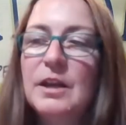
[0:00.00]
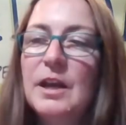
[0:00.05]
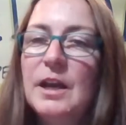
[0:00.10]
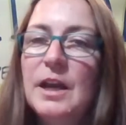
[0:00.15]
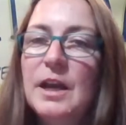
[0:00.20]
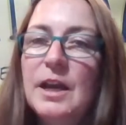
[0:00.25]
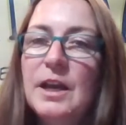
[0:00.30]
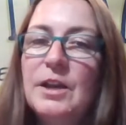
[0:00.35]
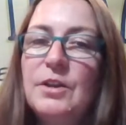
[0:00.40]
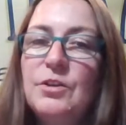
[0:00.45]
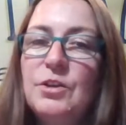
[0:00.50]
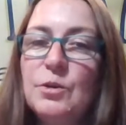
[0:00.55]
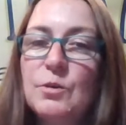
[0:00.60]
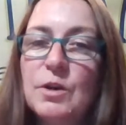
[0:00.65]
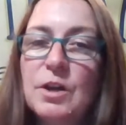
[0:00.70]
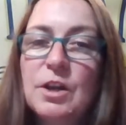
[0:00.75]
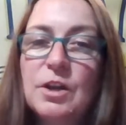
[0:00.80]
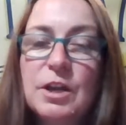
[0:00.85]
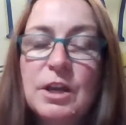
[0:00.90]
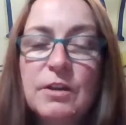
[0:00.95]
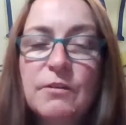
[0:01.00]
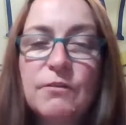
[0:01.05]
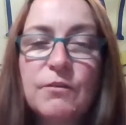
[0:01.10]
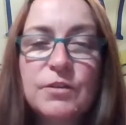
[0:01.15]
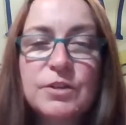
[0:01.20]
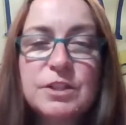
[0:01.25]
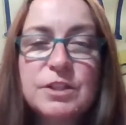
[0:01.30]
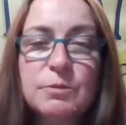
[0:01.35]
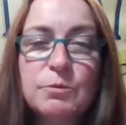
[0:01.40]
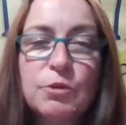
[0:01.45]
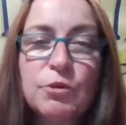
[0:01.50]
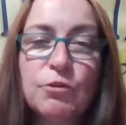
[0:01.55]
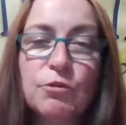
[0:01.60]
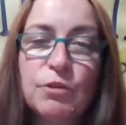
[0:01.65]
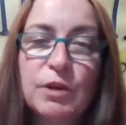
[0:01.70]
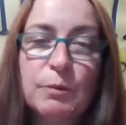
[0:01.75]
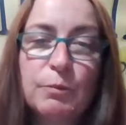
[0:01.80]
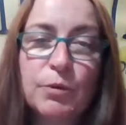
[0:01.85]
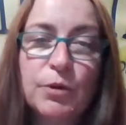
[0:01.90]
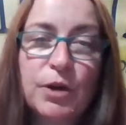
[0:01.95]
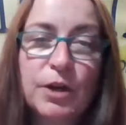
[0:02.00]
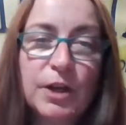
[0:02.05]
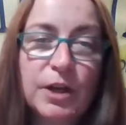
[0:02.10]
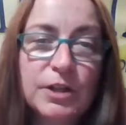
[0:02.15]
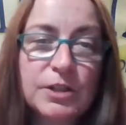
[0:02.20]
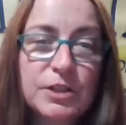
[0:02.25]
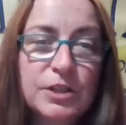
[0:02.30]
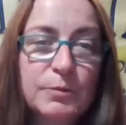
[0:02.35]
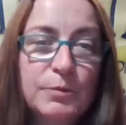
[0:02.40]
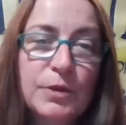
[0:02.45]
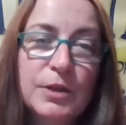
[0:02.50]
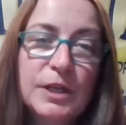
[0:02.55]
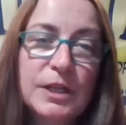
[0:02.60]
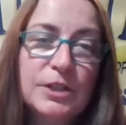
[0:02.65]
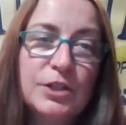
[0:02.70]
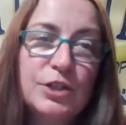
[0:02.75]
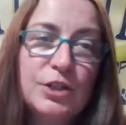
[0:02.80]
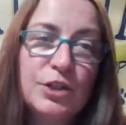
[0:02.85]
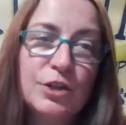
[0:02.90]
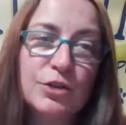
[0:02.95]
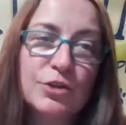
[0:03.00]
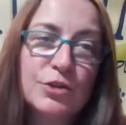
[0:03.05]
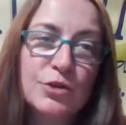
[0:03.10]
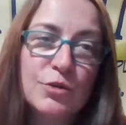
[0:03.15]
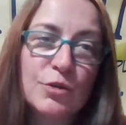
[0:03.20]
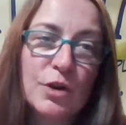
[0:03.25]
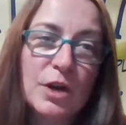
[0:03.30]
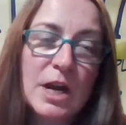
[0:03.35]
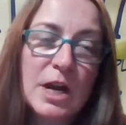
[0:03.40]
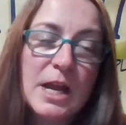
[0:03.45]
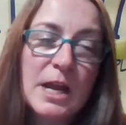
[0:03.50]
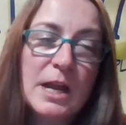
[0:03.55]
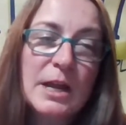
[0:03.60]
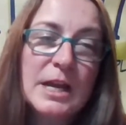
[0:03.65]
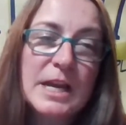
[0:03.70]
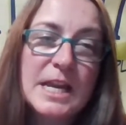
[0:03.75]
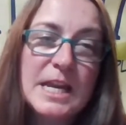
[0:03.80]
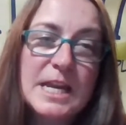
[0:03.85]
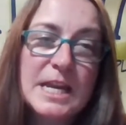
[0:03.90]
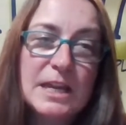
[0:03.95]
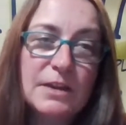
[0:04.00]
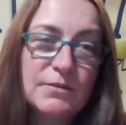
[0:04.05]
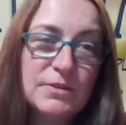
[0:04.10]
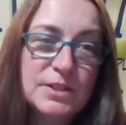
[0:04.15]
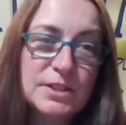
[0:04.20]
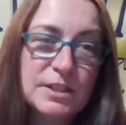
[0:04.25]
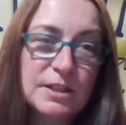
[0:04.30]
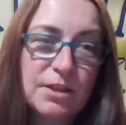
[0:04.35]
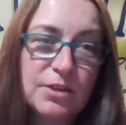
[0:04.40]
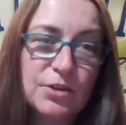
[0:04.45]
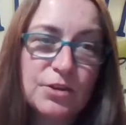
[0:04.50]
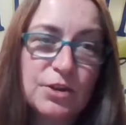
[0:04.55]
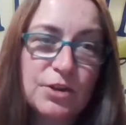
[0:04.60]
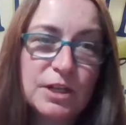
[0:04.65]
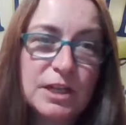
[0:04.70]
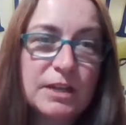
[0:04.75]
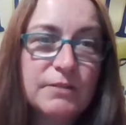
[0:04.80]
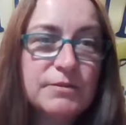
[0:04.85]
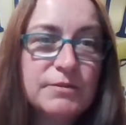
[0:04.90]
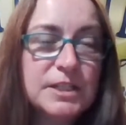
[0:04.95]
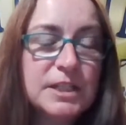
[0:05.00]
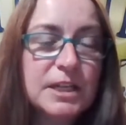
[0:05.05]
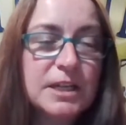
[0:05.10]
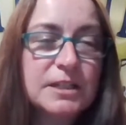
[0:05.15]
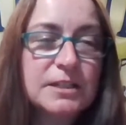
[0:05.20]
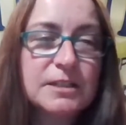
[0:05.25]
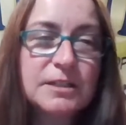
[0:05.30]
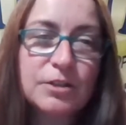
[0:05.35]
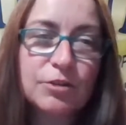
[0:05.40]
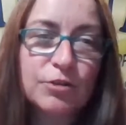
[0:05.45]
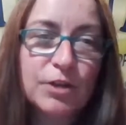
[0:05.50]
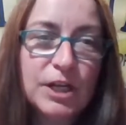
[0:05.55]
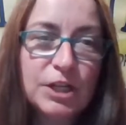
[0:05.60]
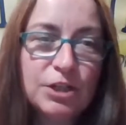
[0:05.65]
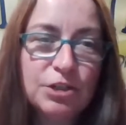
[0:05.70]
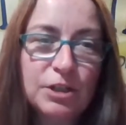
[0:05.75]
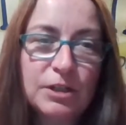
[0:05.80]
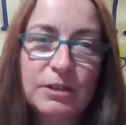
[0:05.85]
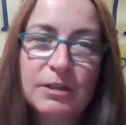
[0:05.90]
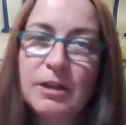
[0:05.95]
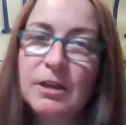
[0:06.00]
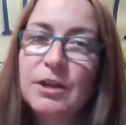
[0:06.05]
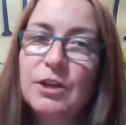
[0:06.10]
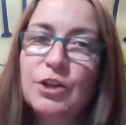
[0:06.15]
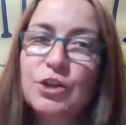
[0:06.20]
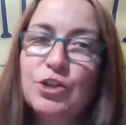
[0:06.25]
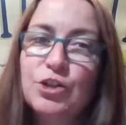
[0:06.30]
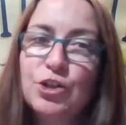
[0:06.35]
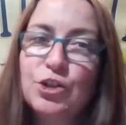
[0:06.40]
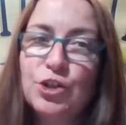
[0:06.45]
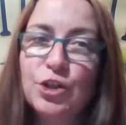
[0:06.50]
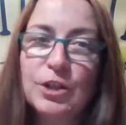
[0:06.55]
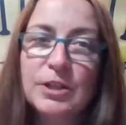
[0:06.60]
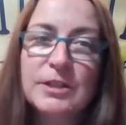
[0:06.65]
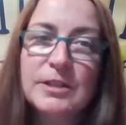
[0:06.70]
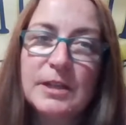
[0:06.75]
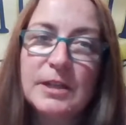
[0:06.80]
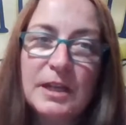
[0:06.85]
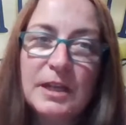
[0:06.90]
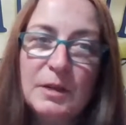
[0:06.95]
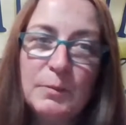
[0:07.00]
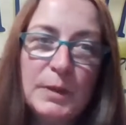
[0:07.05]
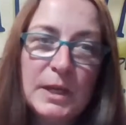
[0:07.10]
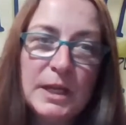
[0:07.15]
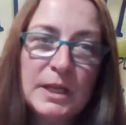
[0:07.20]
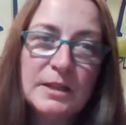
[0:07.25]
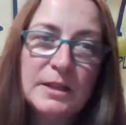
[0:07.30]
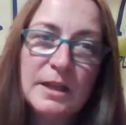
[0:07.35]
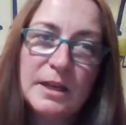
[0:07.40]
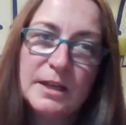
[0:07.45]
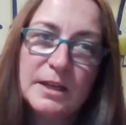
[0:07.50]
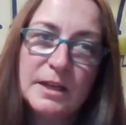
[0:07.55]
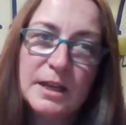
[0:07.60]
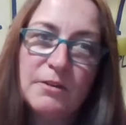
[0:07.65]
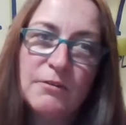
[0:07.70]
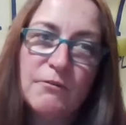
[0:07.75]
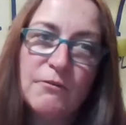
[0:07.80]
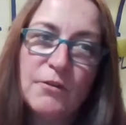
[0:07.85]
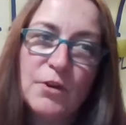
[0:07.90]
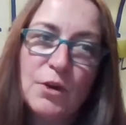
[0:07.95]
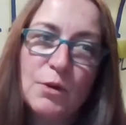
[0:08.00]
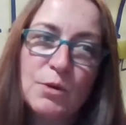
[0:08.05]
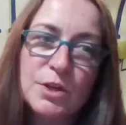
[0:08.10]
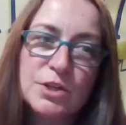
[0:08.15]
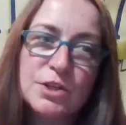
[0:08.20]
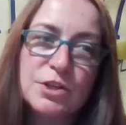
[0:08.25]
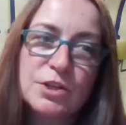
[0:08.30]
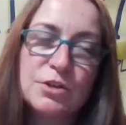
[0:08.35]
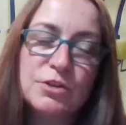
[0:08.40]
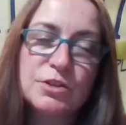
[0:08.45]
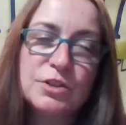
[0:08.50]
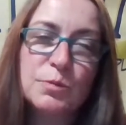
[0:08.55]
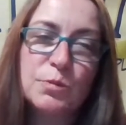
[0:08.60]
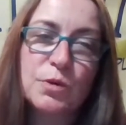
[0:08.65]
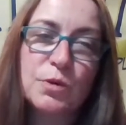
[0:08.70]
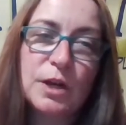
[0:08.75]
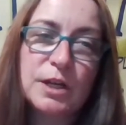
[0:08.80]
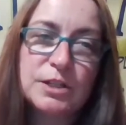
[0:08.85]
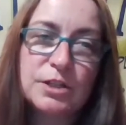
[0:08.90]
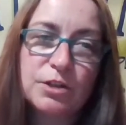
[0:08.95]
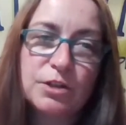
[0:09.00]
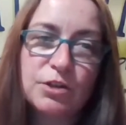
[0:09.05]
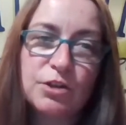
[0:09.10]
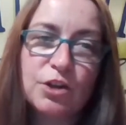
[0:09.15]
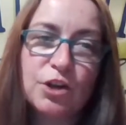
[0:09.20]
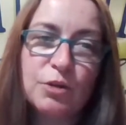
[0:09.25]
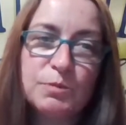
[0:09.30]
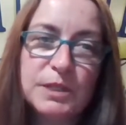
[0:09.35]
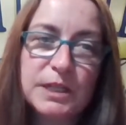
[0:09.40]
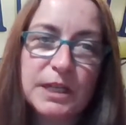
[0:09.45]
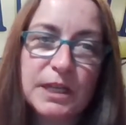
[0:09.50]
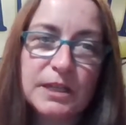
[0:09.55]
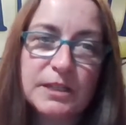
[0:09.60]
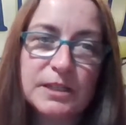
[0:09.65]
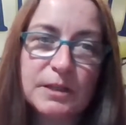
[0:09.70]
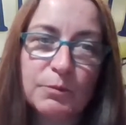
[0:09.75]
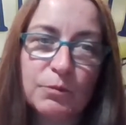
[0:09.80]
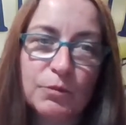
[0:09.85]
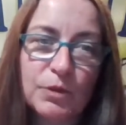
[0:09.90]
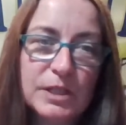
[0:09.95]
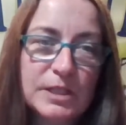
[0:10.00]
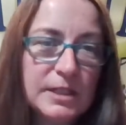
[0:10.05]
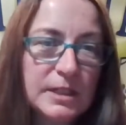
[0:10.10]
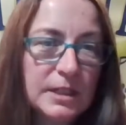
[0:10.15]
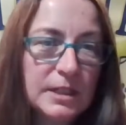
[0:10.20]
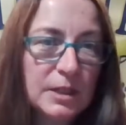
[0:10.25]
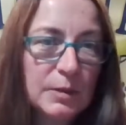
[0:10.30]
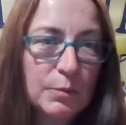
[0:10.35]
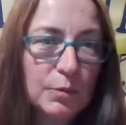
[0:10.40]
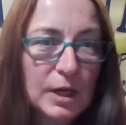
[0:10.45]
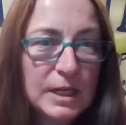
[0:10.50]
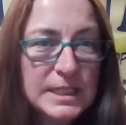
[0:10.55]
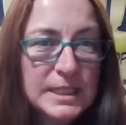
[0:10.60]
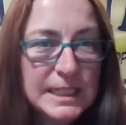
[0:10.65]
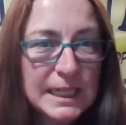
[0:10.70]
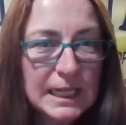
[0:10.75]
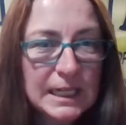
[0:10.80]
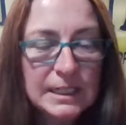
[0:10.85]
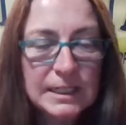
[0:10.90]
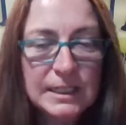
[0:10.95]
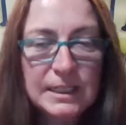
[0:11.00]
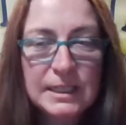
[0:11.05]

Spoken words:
and you are looking for some great products to put into your store, give us a thought, give us a consideration. Shoot us an email at info@dogsofpride.com to get some retailer pricing